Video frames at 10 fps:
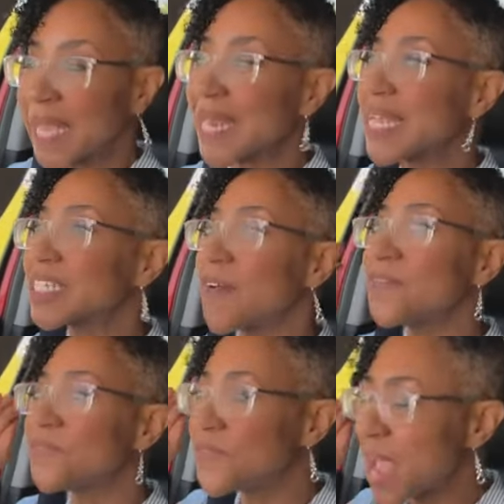it is
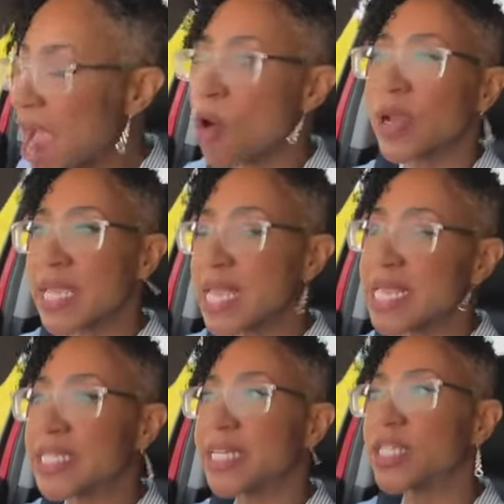very
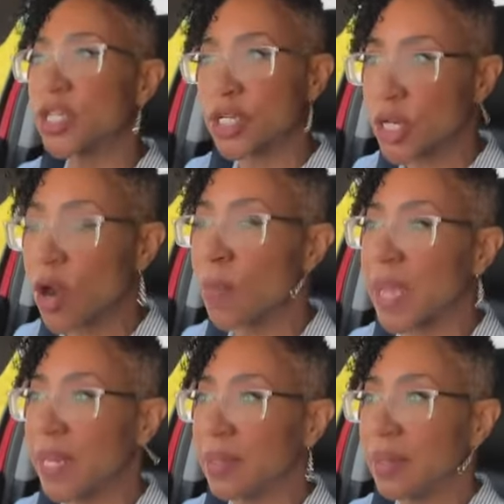easy to
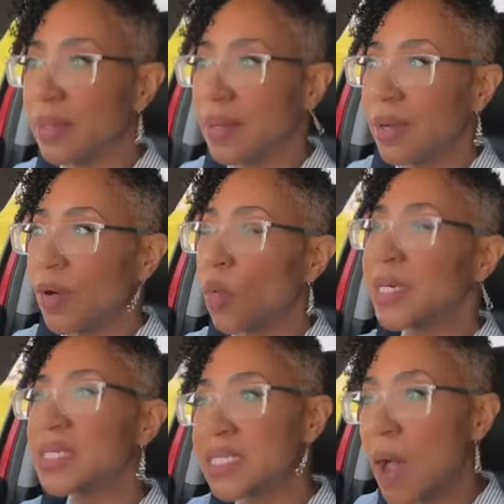determine
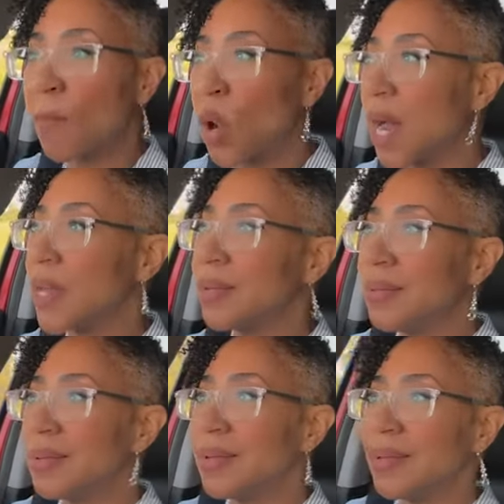when someone
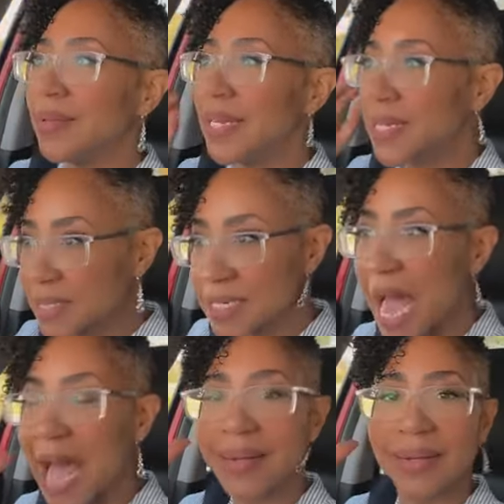is
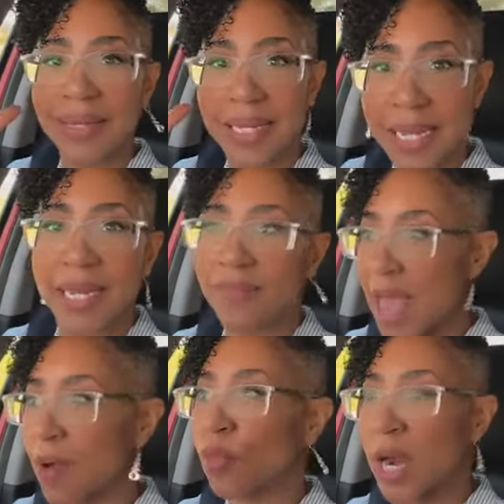not in
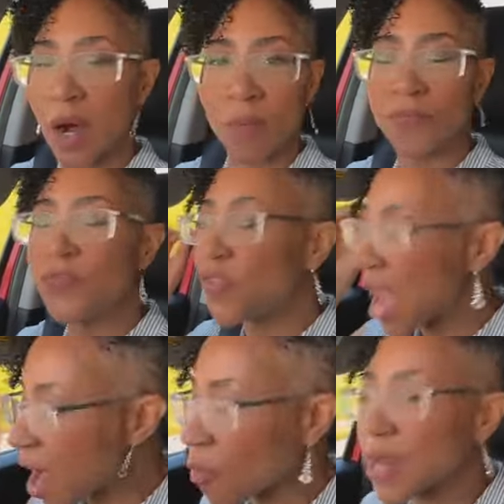that realm.
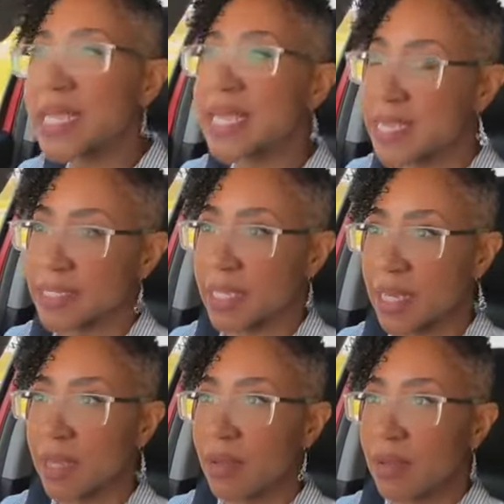Very
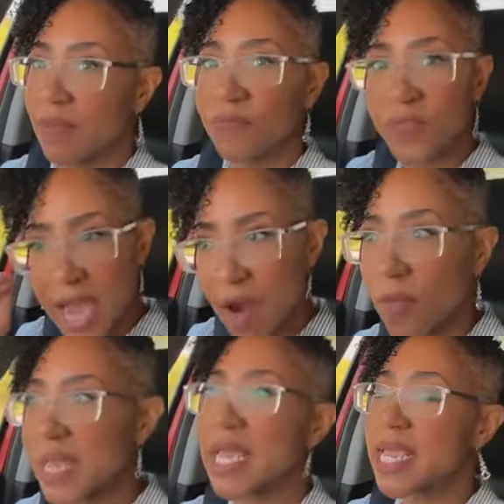easy,
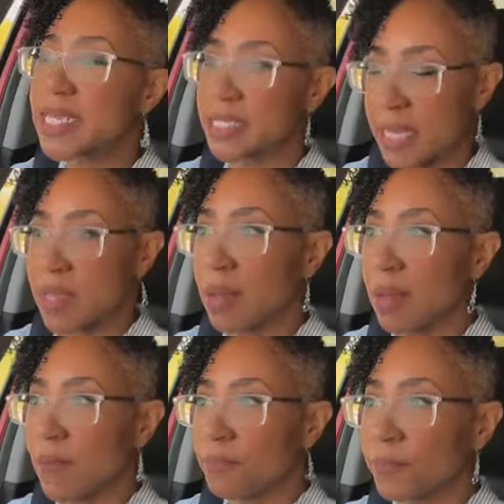very easy
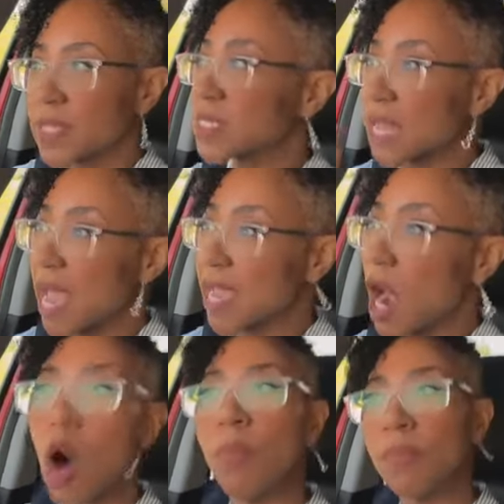to say,
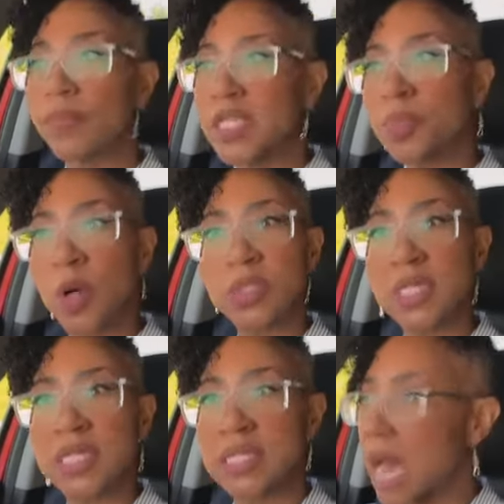oh, this
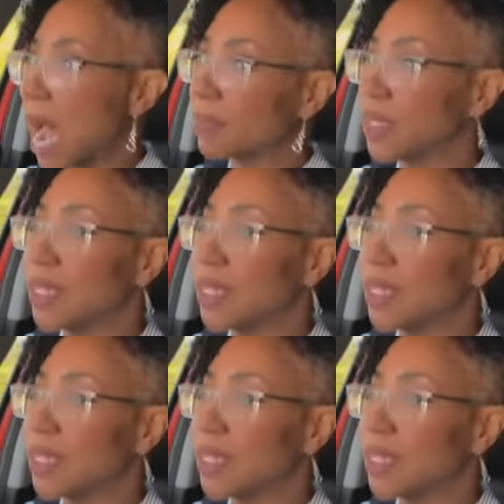person is not,